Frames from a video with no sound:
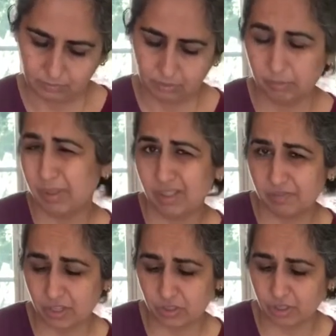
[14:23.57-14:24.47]
Being a
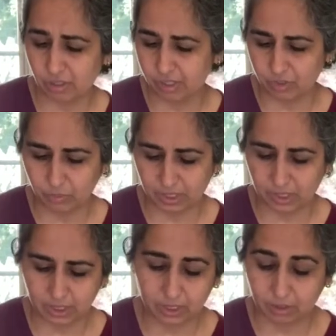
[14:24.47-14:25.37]
vegetarian, we
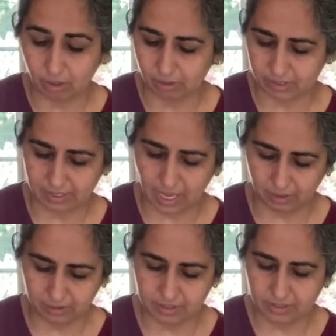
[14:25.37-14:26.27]
eat a lot of
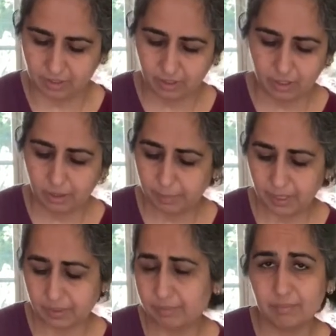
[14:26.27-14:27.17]
salad,
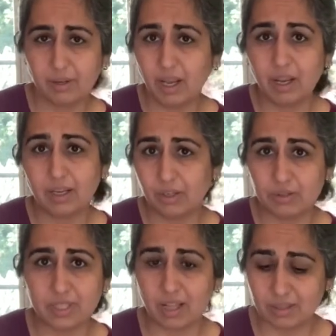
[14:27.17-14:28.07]
but you know,
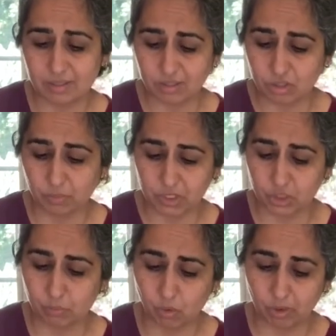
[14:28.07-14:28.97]
salads is so much
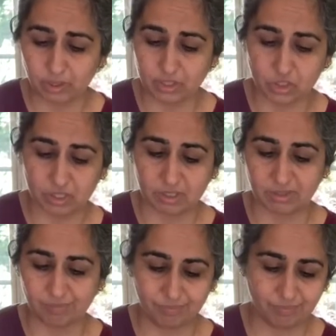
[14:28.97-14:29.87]
more than just
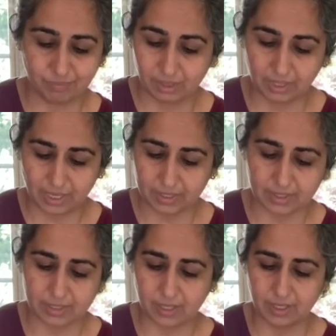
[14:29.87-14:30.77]
lettuce
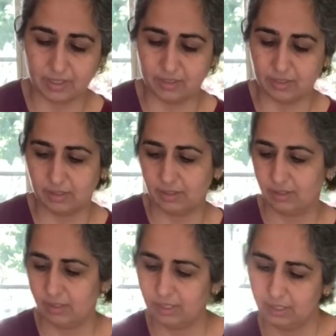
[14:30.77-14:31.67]
and
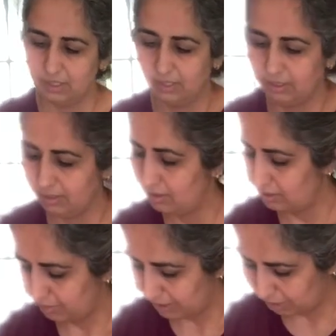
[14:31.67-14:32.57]

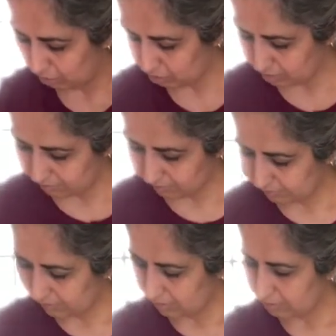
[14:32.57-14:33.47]
tomatoes.
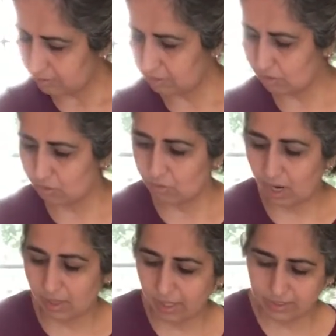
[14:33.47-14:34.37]
So I
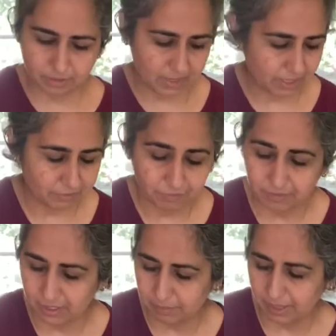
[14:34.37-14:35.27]
like to make it
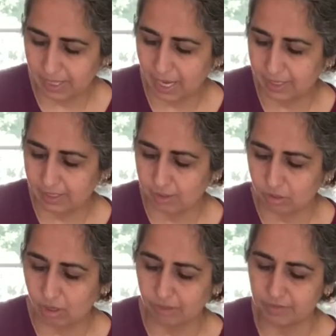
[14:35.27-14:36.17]
fun by adding a
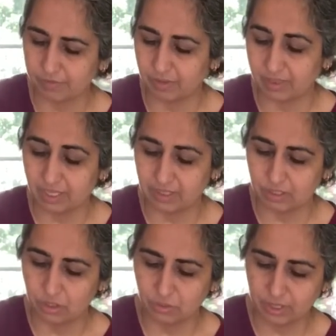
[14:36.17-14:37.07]
lot of different things
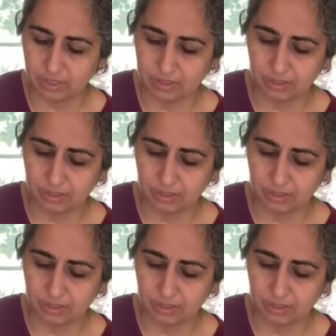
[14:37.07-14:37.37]
to it.